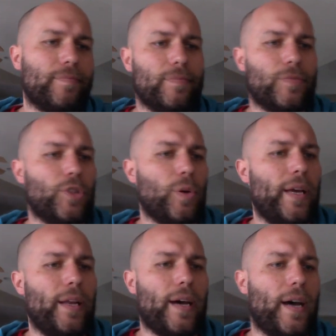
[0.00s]
So
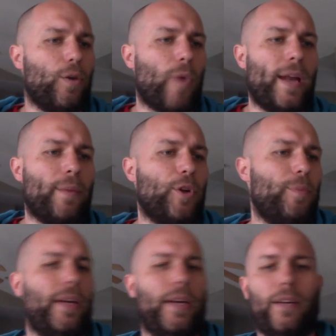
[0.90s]
again, random could
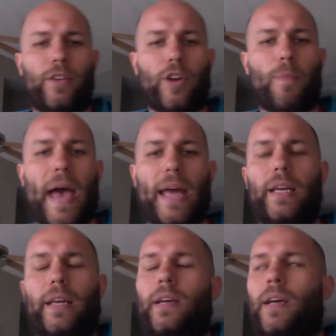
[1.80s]
be,
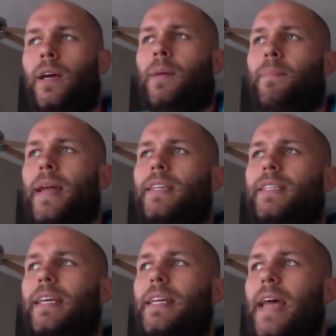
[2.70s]
Maddie
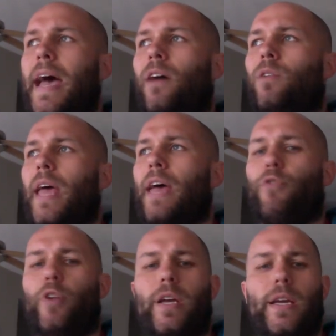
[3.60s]
seeking out
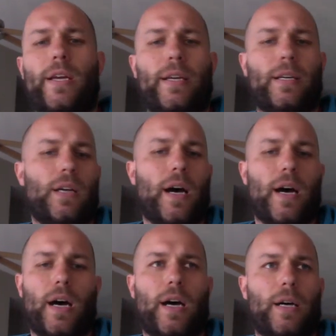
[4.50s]
every
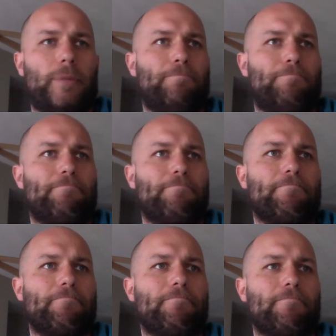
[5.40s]
the
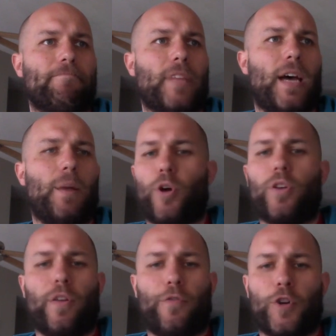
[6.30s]

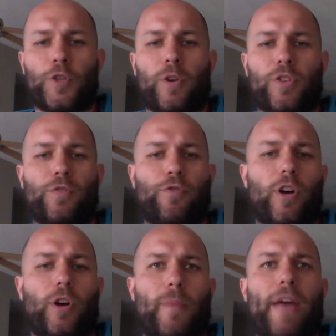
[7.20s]
first person
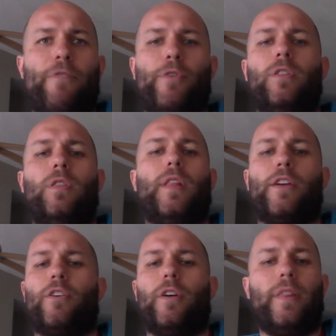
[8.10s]
from every
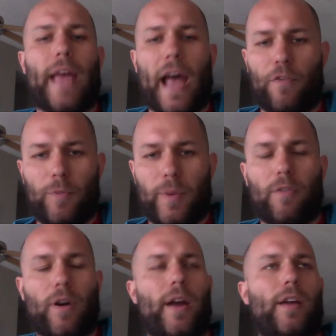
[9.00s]
letter in the alphabet,
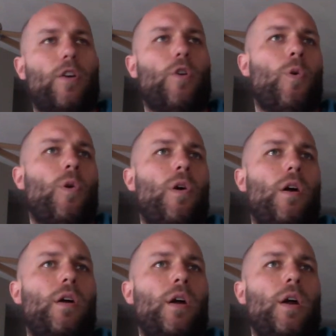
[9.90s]
right? Or